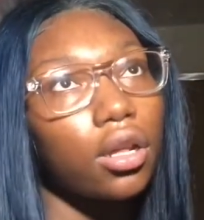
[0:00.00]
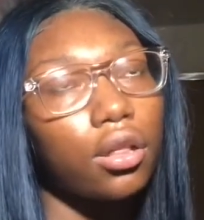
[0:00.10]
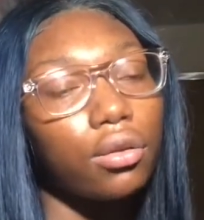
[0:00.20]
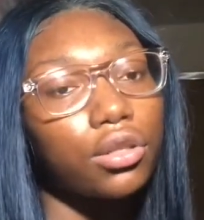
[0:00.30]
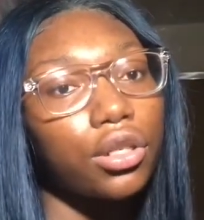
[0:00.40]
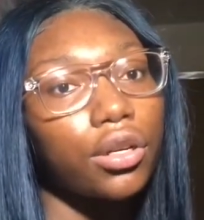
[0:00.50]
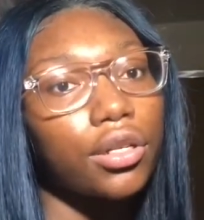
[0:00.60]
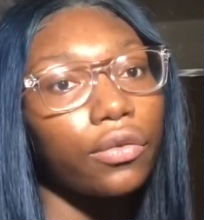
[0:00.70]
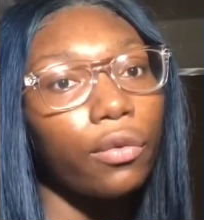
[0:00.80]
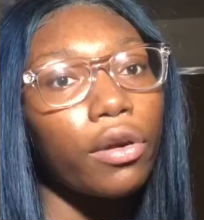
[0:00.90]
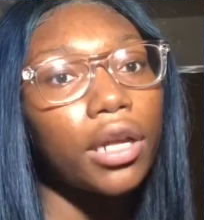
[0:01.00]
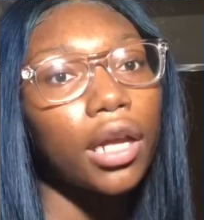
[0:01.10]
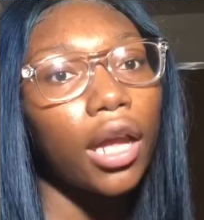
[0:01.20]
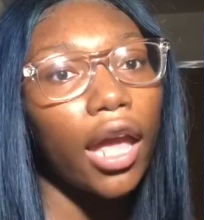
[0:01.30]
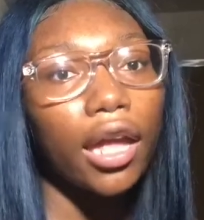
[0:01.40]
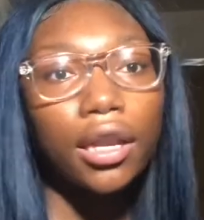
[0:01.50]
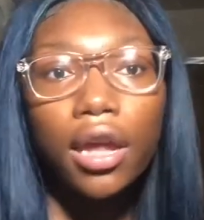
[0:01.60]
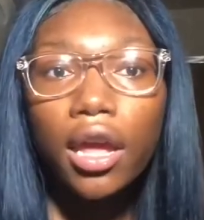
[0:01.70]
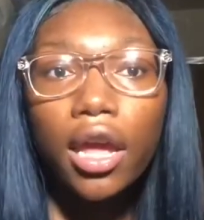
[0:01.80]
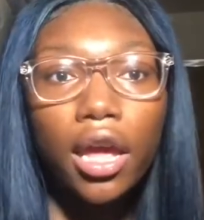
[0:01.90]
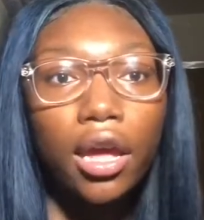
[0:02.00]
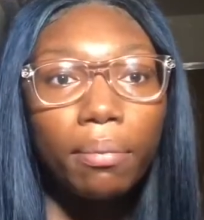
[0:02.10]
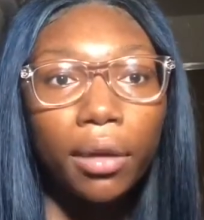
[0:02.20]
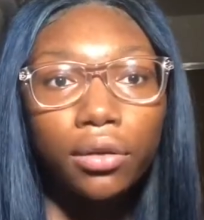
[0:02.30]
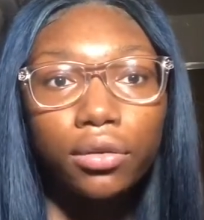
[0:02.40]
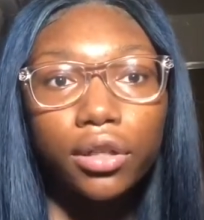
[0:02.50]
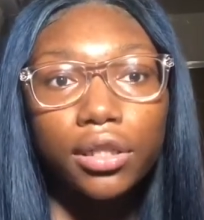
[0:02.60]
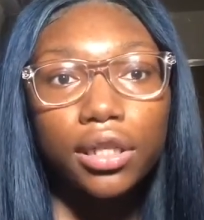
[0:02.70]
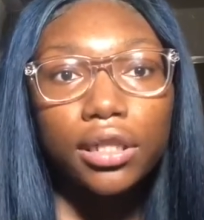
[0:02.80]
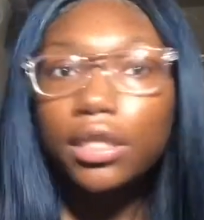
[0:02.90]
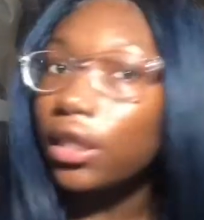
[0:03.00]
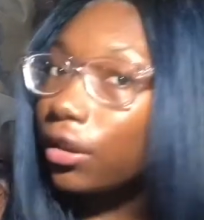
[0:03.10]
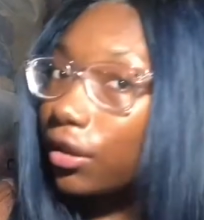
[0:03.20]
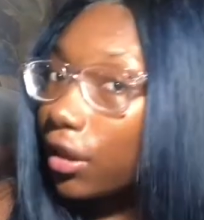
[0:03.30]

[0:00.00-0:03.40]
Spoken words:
closures $40, and bundles are $60.